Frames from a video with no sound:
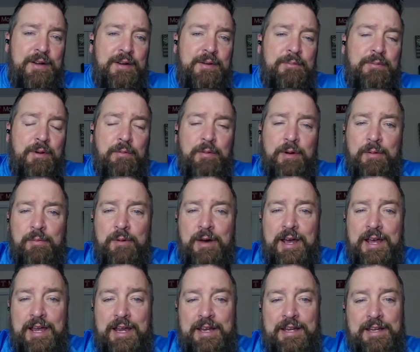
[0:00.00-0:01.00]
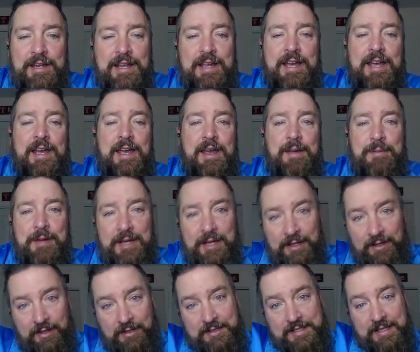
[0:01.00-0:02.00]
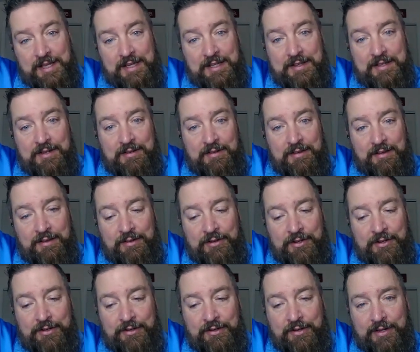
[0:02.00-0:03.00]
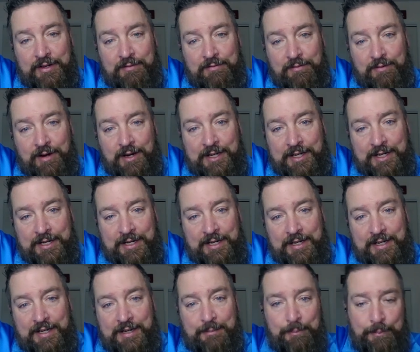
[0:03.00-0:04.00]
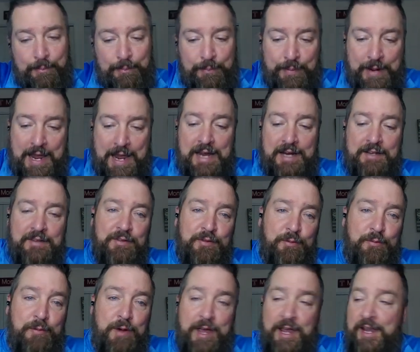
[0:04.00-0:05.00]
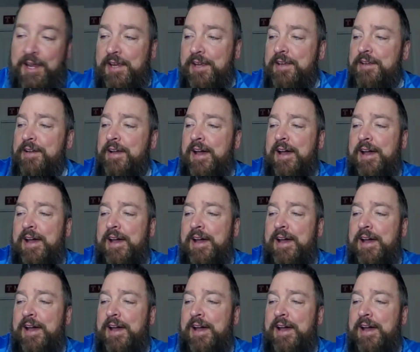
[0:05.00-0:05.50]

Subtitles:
But one way, I mean, it looks like they're literally running it back the way